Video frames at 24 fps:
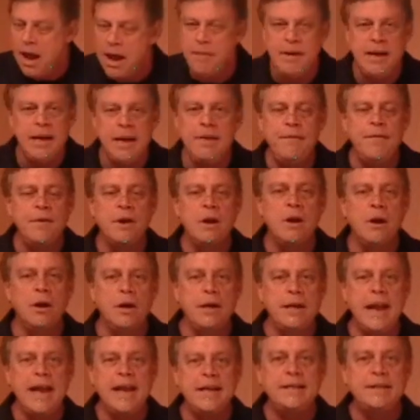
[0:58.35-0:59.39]
I mean, even on
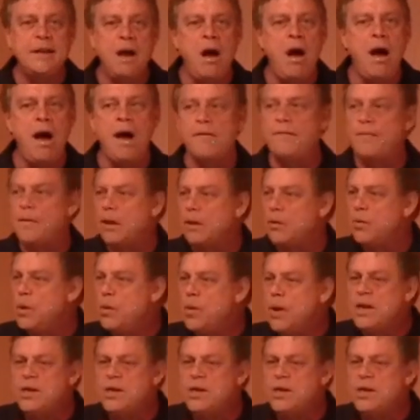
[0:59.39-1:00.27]
our days off, we